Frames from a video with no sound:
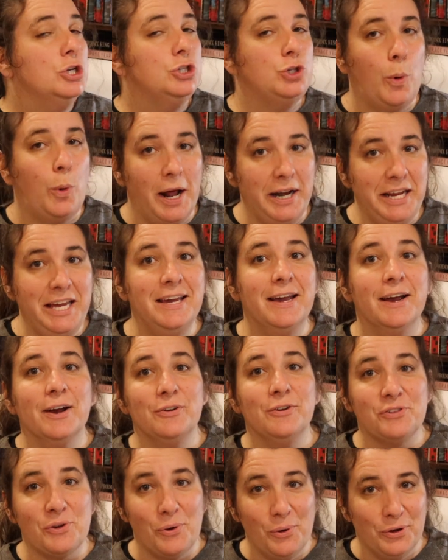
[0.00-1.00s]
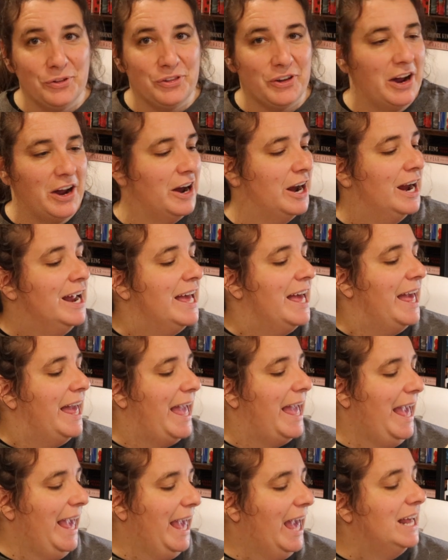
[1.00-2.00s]
20 years older
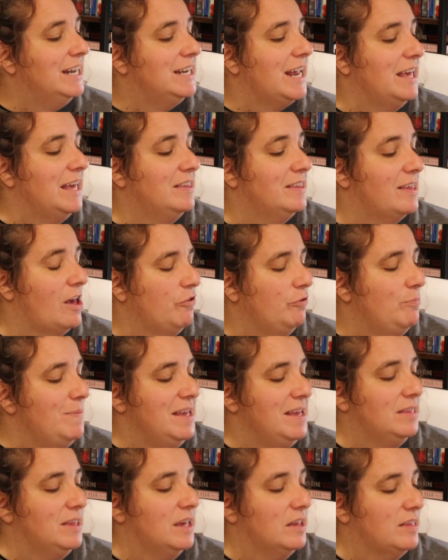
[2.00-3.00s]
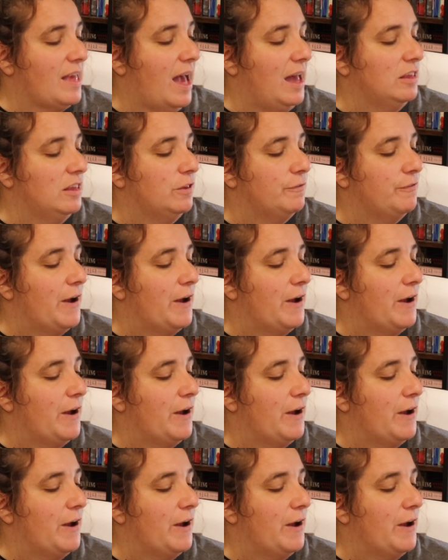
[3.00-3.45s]
and a self-made success,